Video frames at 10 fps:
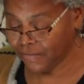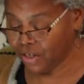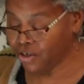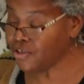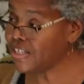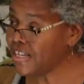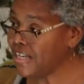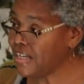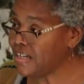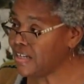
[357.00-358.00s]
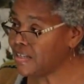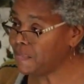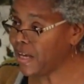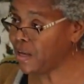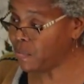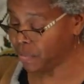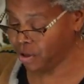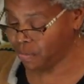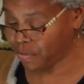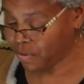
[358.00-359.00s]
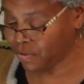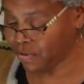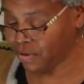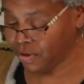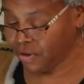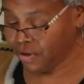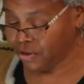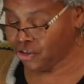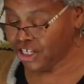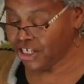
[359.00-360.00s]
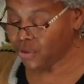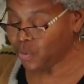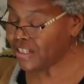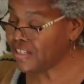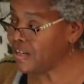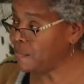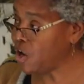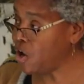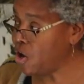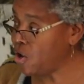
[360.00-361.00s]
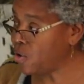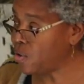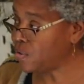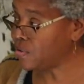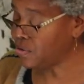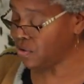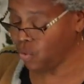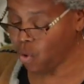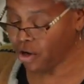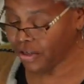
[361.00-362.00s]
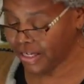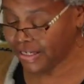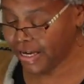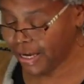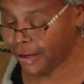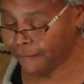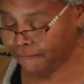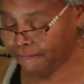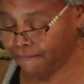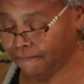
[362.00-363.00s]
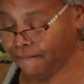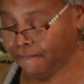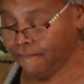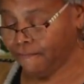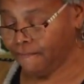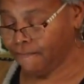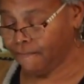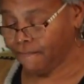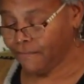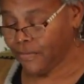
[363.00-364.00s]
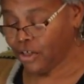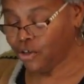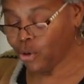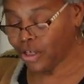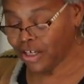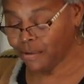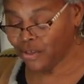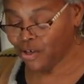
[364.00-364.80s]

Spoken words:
Her skin is pale purple. She is what some call the walking dead. Her daughter comes